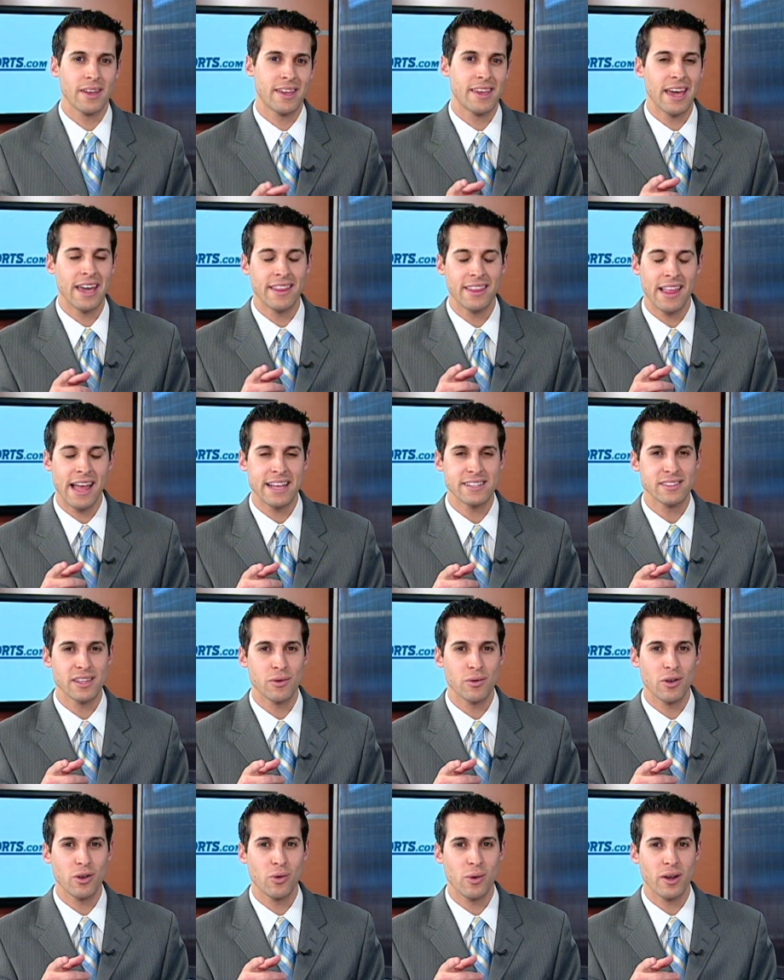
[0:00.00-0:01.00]
Ken, lastly,
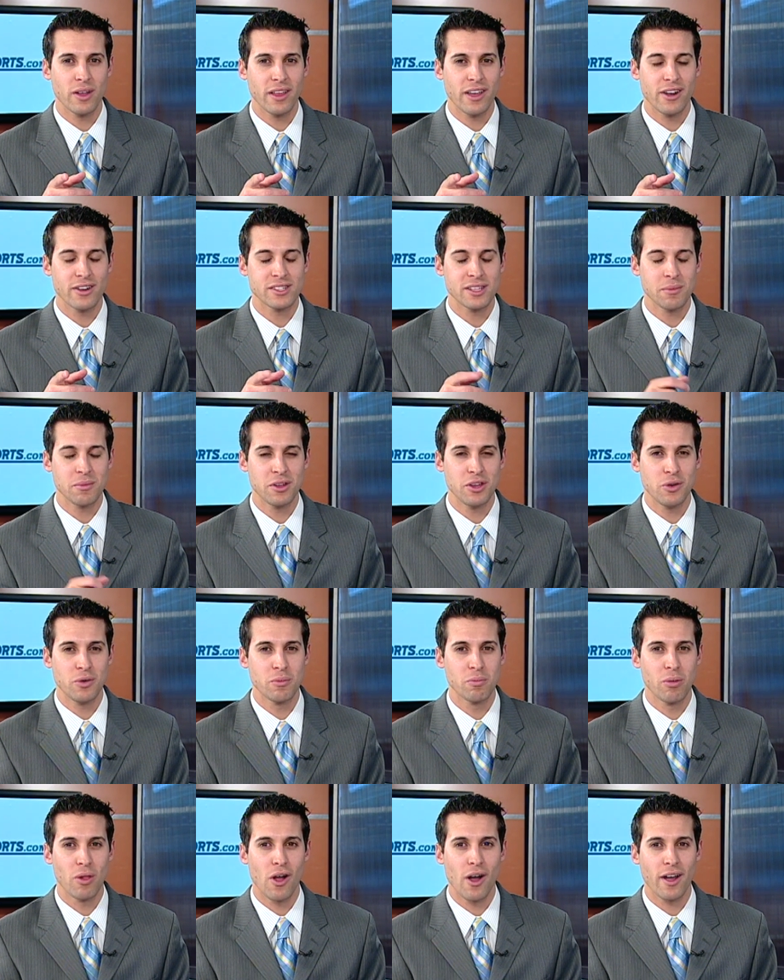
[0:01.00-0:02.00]
real quickly here, something you were
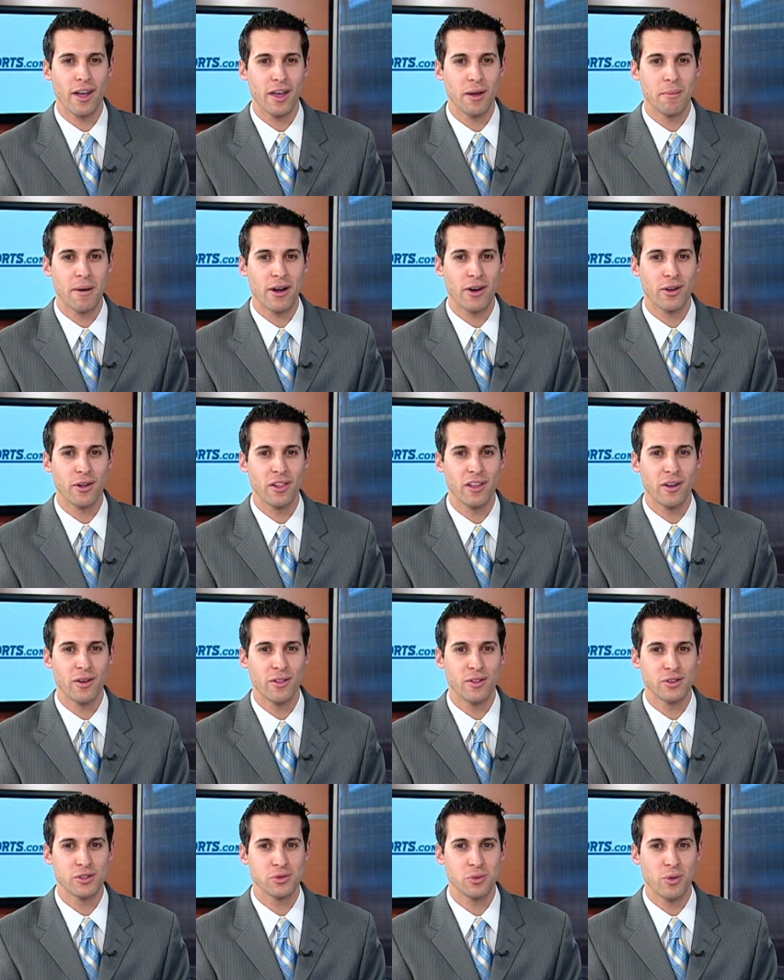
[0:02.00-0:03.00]
blogging about earlier
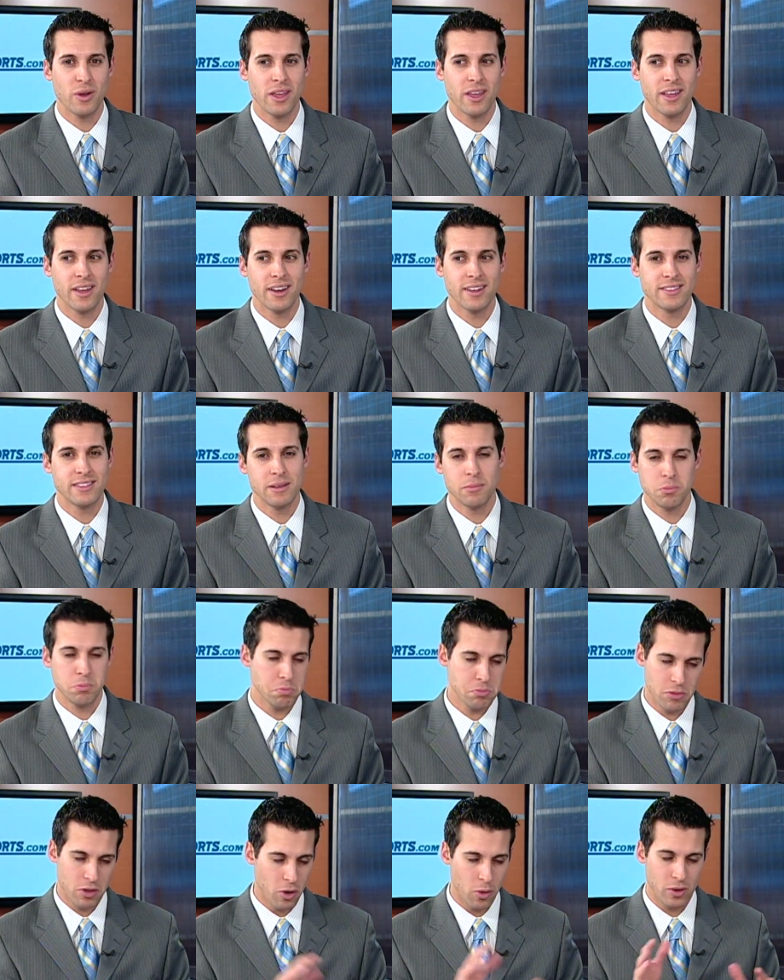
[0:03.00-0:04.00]
this week, uh, team
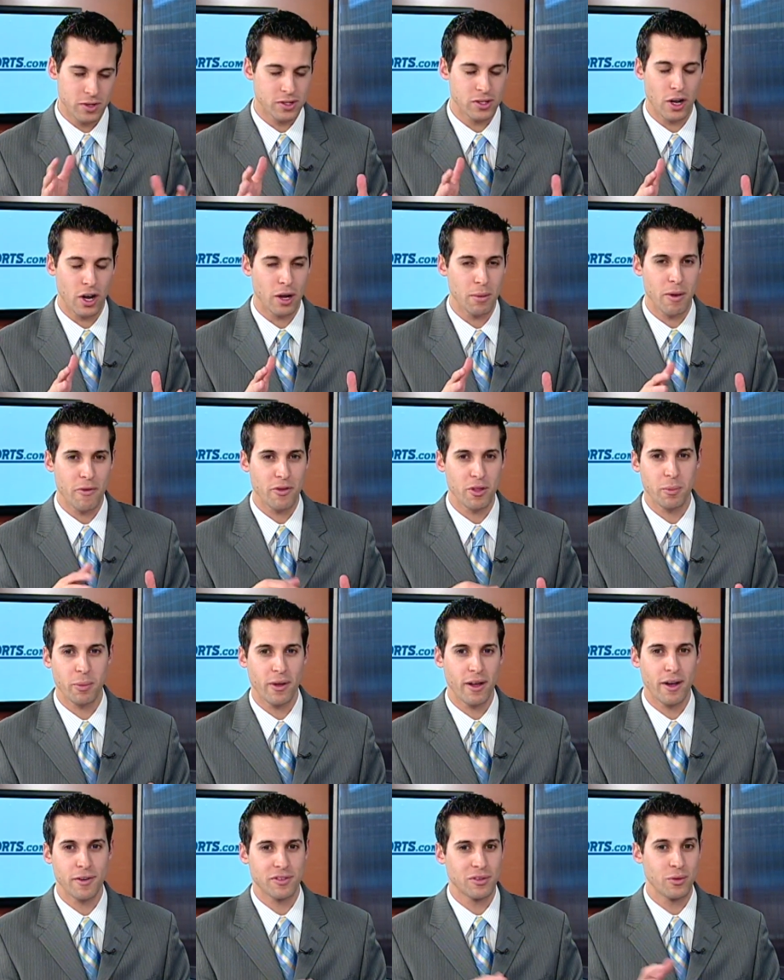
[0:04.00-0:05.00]
no one's talking about for the
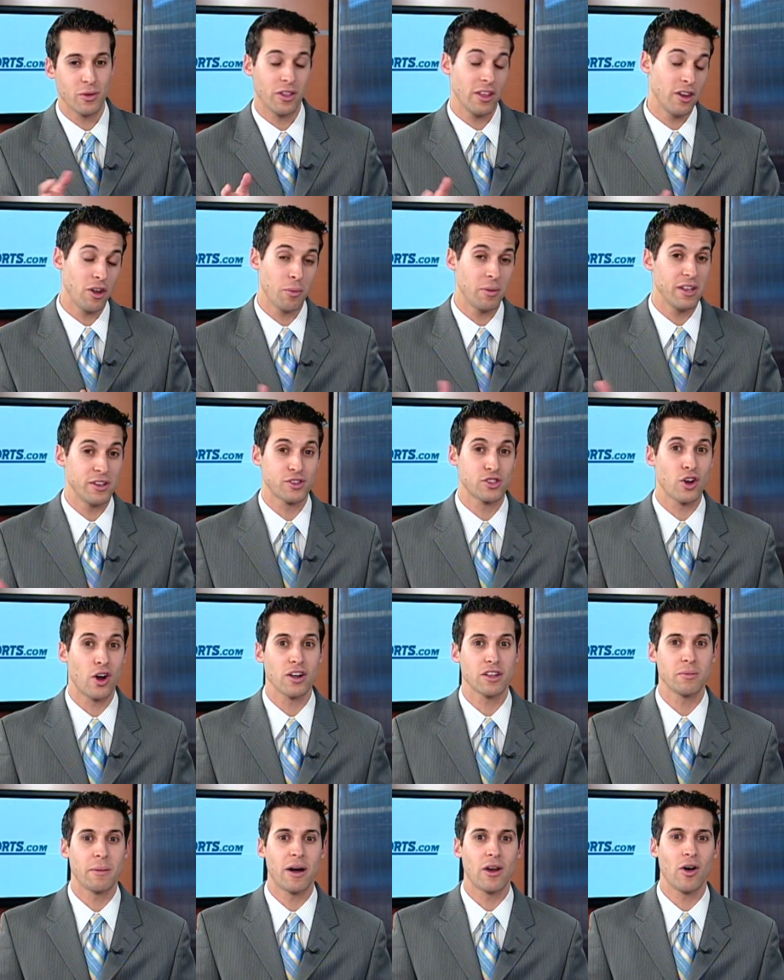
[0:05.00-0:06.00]
playoffs, and really nobody's
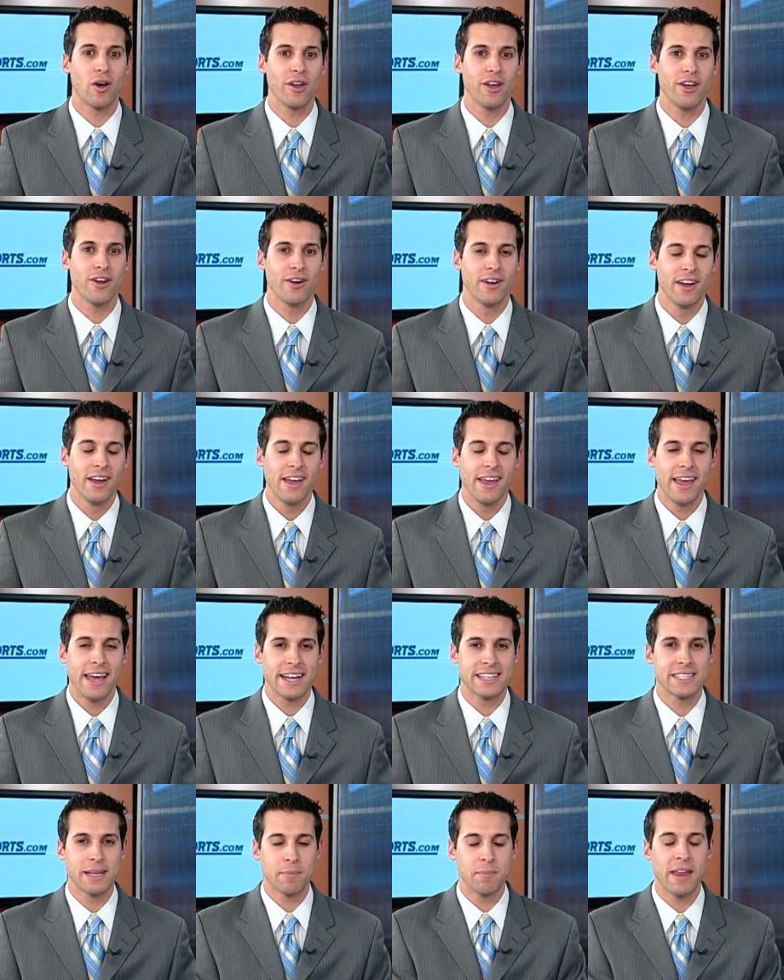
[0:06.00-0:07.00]
talked about all year
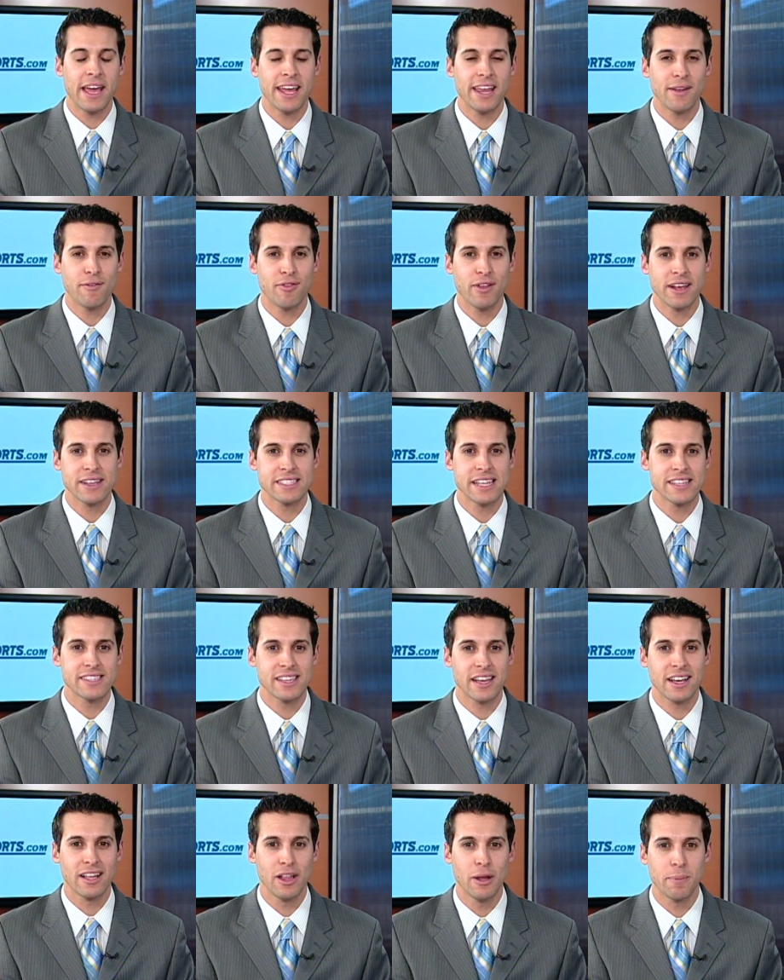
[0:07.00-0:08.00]
except negative things. That's
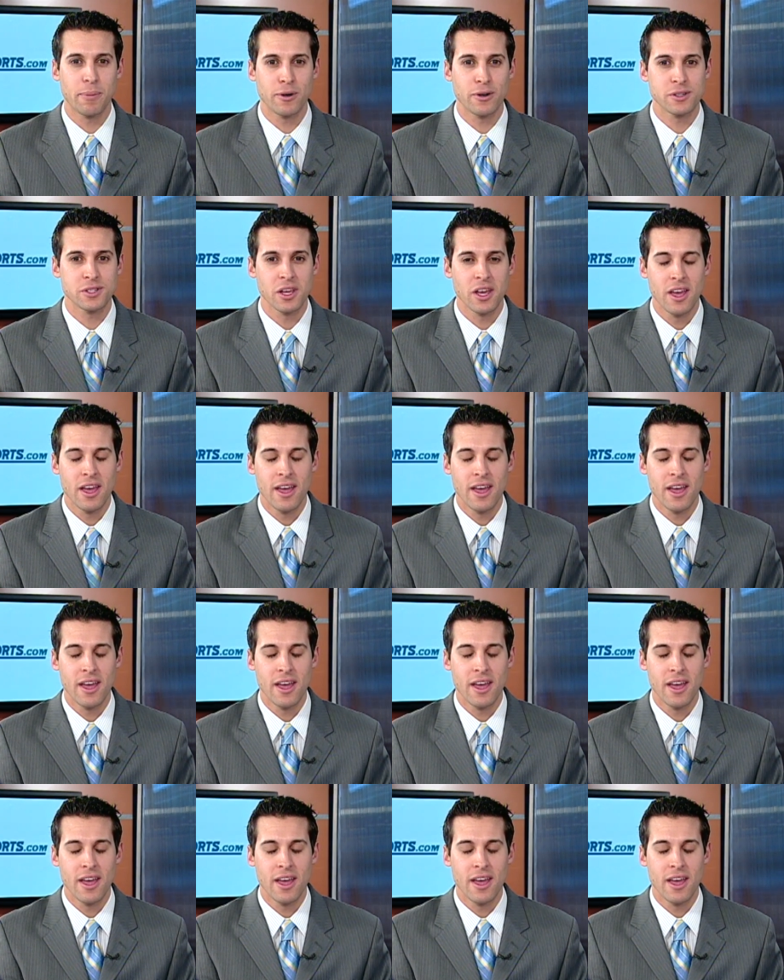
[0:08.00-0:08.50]
the Clippers.